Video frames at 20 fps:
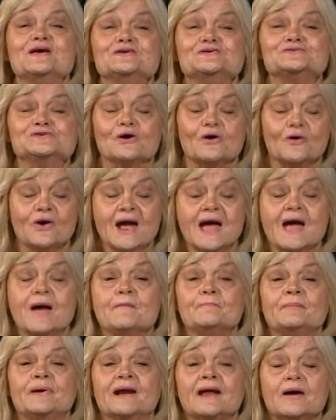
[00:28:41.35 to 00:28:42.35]
So,
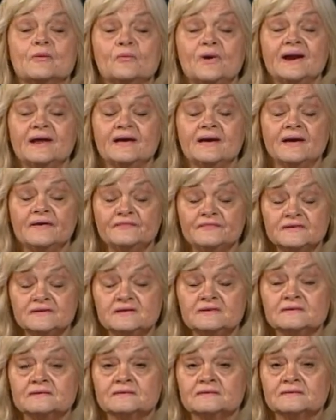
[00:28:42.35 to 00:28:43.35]
but I want to
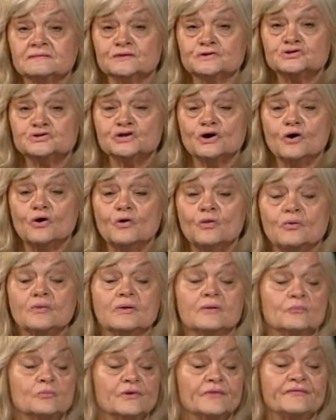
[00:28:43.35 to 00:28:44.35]
end the show
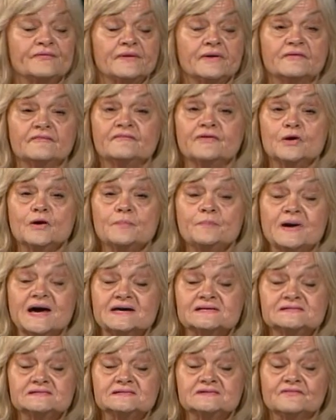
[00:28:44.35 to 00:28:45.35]
with a very
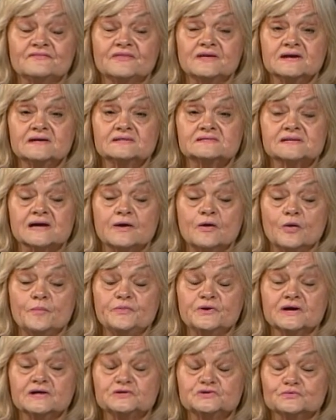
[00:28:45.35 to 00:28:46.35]
positive thing, is I hope
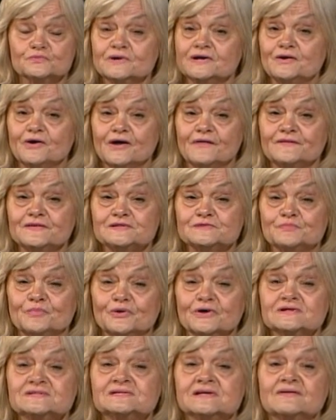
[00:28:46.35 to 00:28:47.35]
you get to read all these
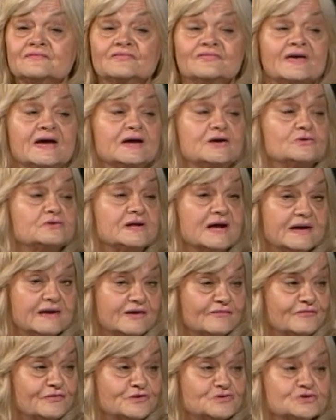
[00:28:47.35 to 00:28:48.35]
books, and thank you,
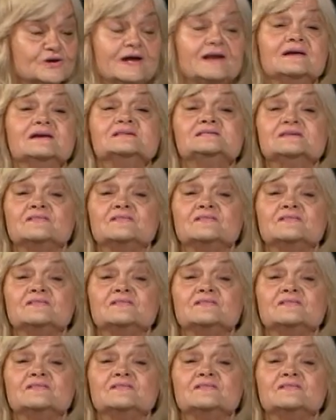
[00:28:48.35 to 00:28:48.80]
Diane, for joining us,